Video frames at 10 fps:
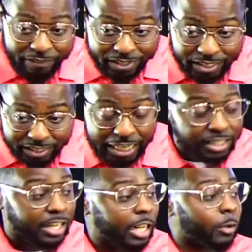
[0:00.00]
of
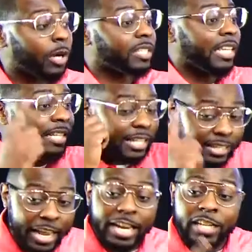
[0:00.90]
visitation. In other words, in the
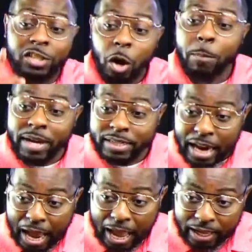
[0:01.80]
day that your butt
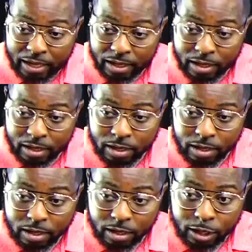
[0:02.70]
died.
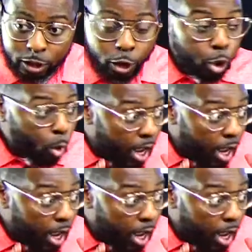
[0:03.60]
Do you